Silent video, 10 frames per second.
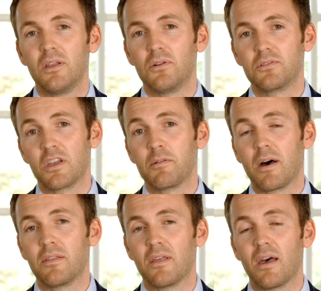who'll tell you
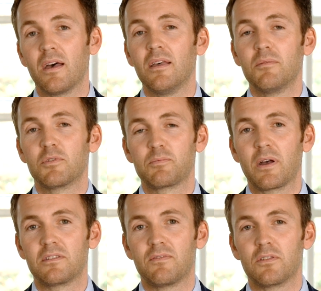about their
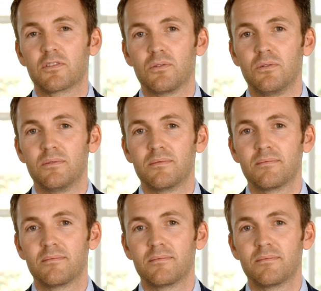perspective of the school.